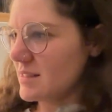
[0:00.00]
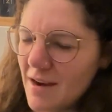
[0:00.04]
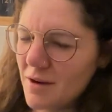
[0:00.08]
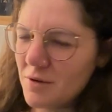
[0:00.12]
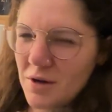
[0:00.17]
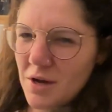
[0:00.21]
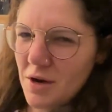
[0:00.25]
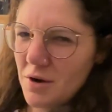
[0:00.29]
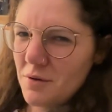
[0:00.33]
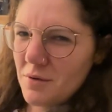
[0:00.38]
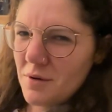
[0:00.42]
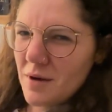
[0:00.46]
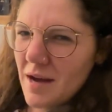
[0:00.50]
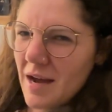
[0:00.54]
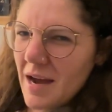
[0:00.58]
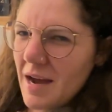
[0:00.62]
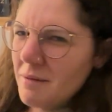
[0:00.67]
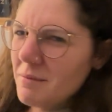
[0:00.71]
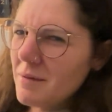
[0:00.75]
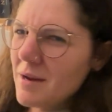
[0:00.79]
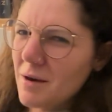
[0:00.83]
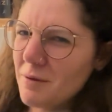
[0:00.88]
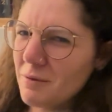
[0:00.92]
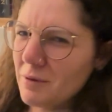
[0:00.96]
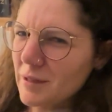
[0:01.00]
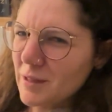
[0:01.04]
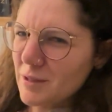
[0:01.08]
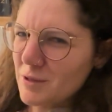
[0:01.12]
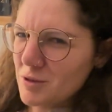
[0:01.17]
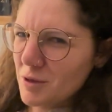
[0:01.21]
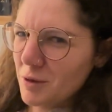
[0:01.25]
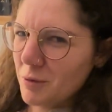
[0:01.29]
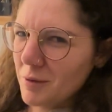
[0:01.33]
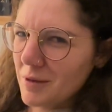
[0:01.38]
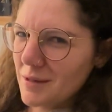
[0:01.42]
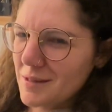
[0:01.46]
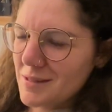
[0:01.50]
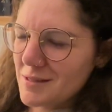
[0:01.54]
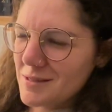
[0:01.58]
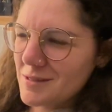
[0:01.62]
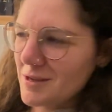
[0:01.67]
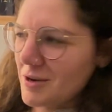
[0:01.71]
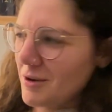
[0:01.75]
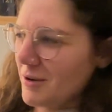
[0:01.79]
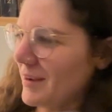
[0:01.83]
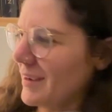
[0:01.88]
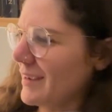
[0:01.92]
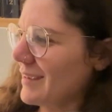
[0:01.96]
I don't know. I'm not really sure where this is
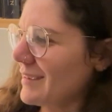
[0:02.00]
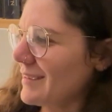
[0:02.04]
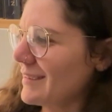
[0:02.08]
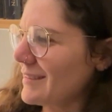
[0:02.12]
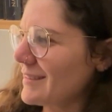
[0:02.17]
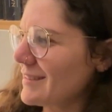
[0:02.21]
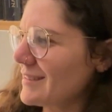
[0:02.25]
going.